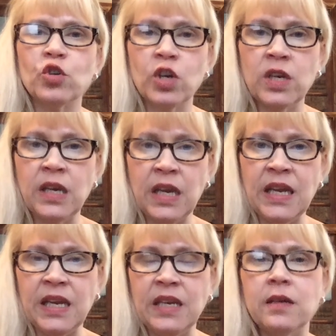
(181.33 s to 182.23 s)
going to
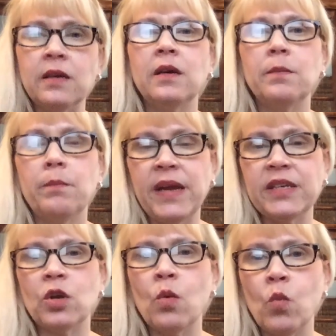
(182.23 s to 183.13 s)
need
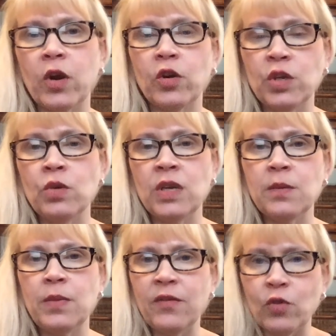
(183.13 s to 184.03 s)
based on where you need to
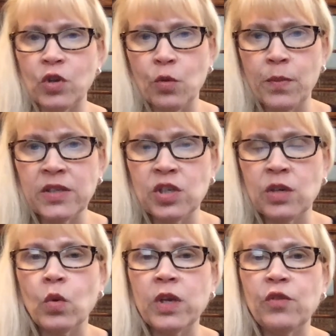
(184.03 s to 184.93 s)
be for your budget
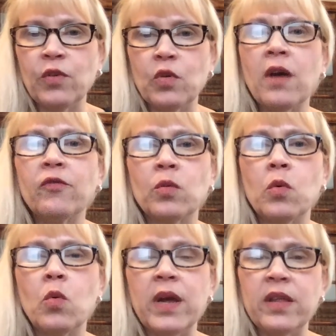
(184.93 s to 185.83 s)
and what you feel
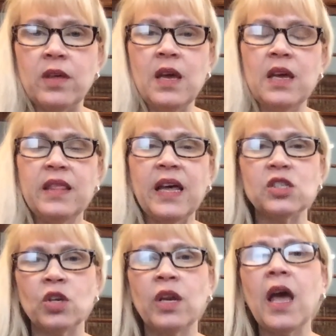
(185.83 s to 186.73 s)
comfortable with, that's
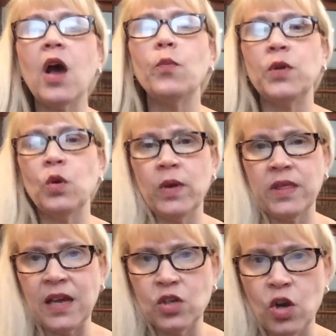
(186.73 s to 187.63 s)
going to help you with
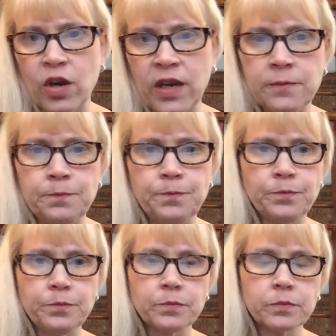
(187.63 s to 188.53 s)
that target.
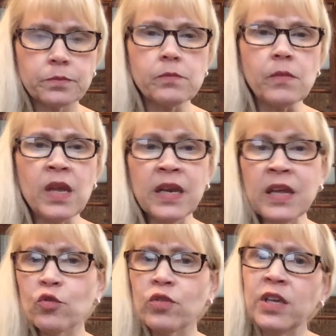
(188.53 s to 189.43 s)

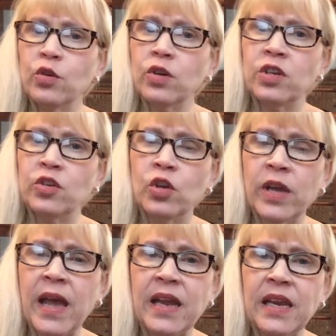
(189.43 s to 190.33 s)
Another thing you could look
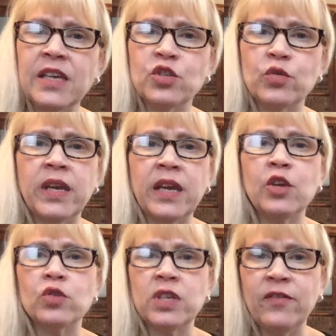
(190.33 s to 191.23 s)
at is shrinking
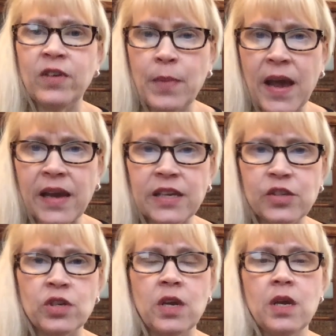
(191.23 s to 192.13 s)
your TV
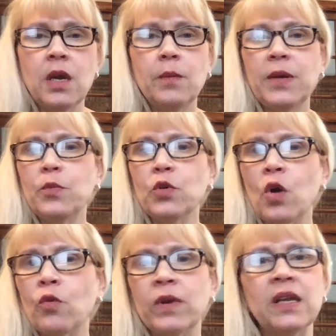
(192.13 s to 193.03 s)
package. People
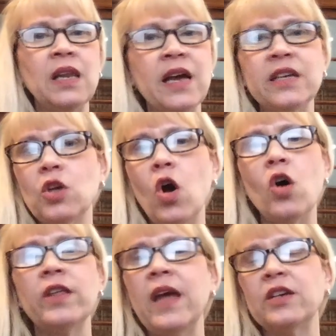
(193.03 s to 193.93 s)
don't realize
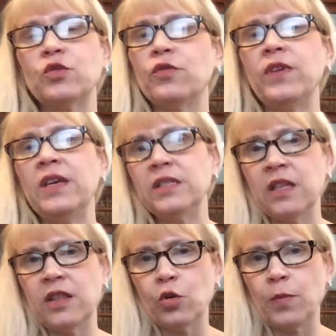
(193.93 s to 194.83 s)
all the extra fees
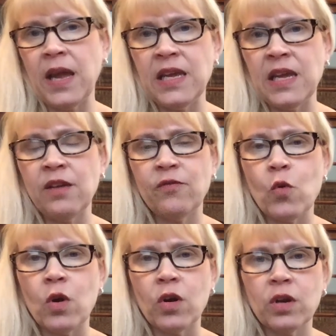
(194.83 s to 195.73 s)
that they're paying
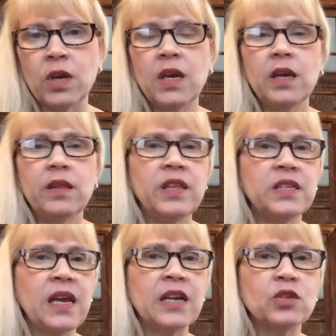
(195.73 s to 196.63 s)
for
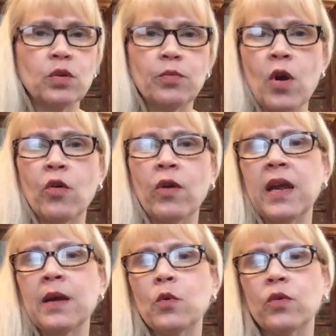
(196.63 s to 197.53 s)
this extra
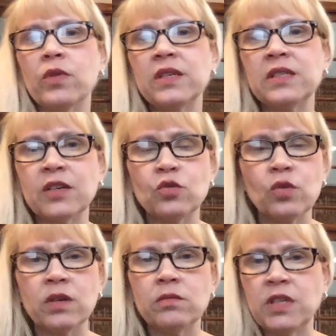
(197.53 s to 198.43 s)
program or this
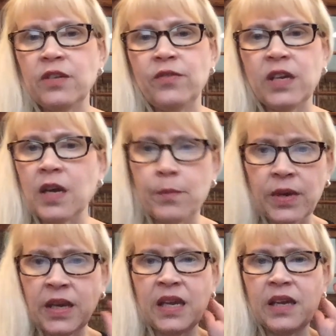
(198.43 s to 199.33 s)
extra TV
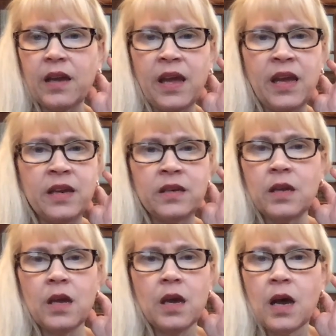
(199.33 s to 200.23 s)
company, and
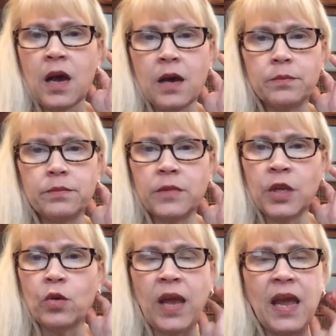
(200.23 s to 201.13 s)

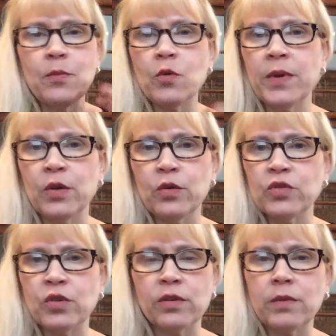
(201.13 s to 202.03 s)
cable
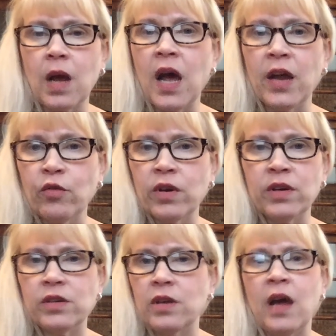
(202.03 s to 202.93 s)
bills are
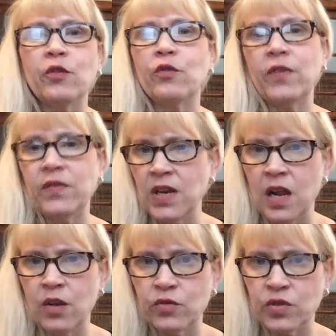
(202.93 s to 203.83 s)

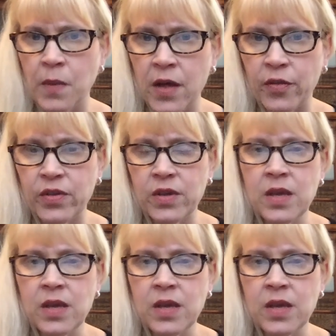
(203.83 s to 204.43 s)
$150 a month.